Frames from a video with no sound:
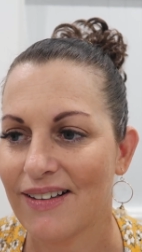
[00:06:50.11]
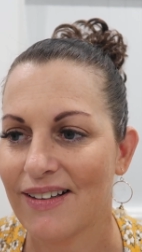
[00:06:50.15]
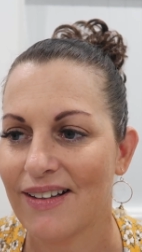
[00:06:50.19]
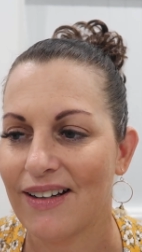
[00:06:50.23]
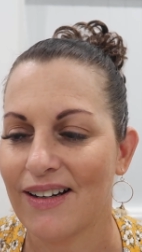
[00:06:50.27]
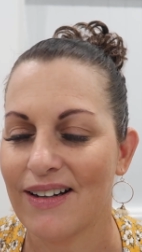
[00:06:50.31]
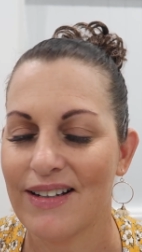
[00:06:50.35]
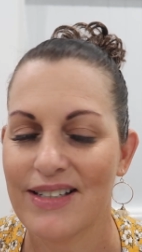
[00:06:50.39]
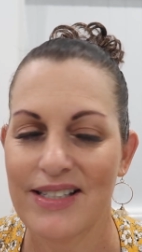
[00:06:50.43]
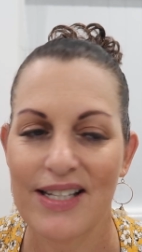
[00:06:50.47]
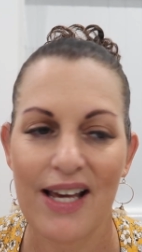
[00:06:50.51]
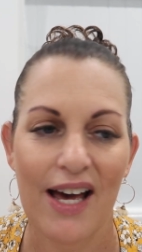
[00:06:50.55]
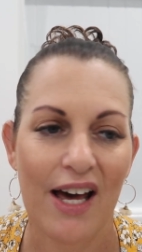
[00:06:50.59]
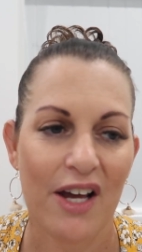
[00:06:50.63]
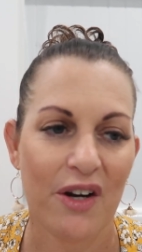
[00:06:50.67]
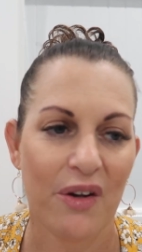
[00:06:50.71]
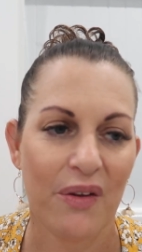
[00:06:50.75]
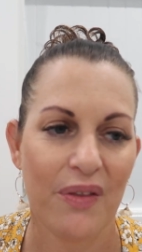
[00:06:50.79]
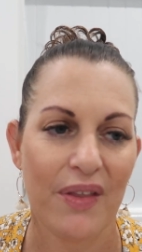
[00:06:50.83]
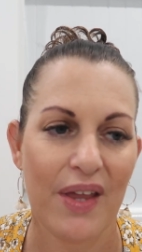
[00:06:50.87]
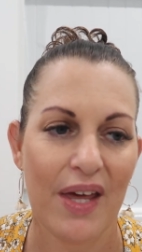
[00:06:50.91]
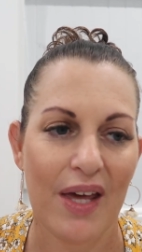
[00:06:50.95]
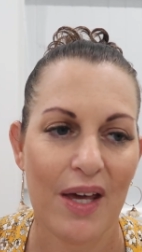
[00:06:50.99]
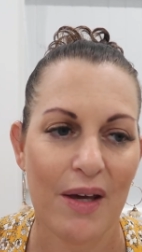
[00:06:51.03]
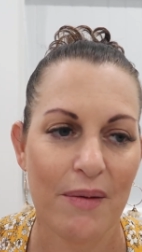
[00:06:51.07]
You know, it's hard
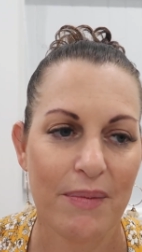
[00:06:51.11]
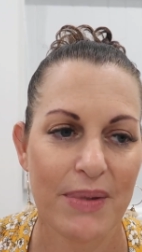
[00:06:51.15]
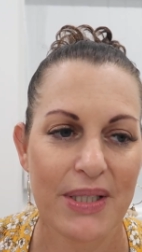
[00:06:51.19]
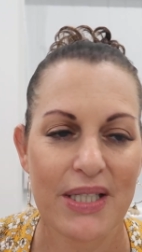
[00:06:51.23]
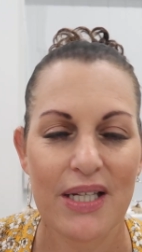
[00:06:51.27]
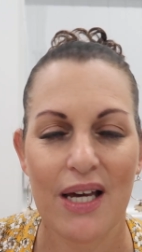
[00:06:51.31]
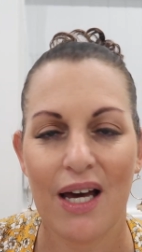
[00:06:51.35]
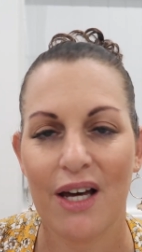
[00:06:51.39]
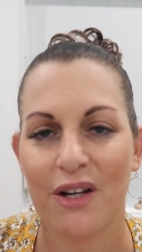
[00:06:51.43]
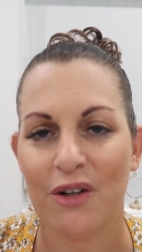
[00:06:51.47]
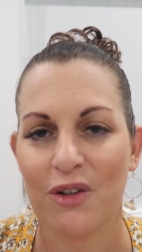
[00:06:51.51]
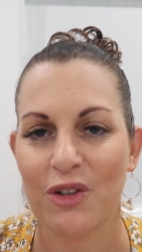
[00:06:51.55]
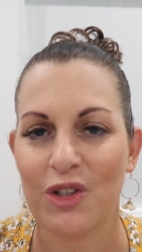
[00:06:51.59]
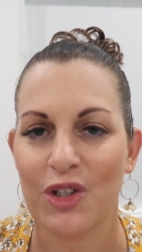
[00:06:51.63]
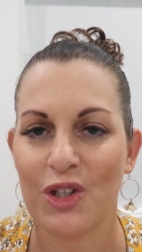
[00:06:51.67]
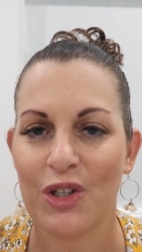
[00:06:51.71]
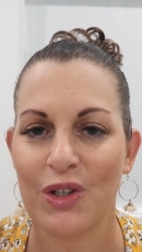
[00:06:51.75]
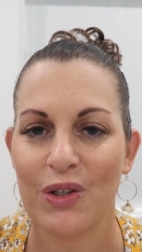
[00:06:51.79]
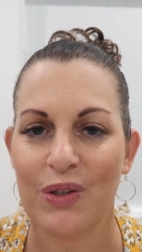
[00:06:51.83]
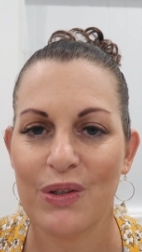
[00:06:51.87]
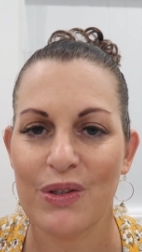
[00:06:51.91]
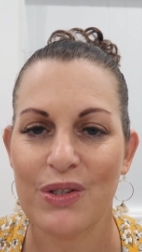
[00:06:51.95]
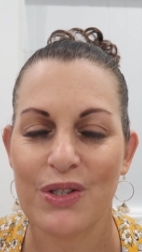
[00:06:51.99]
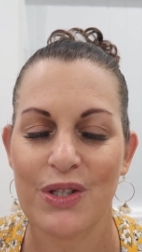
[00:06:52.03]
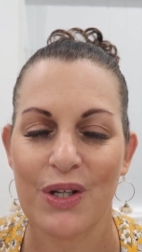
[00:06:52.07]
on them, it's hard on
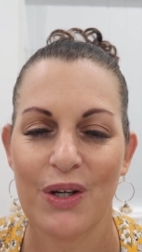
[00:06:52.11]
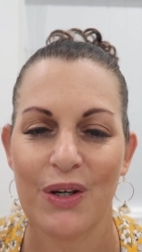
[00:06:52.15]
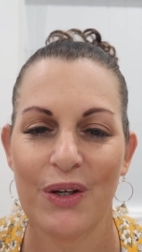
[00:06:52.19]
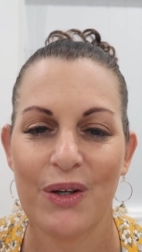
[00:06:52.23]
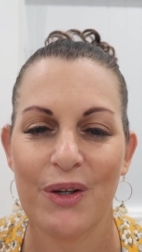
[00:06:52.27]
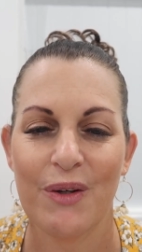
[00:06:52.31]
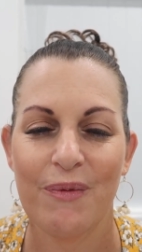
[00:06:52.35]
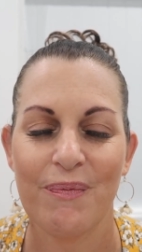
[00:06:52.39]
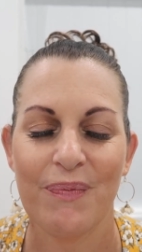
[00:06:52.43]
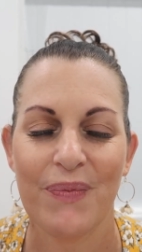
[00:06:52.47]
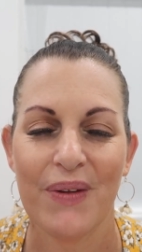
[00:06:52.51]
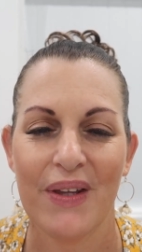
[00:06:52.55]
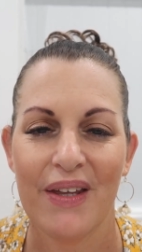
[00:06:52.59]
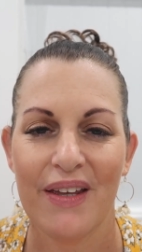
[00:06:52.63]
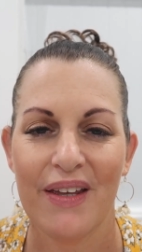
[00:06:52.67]
you. So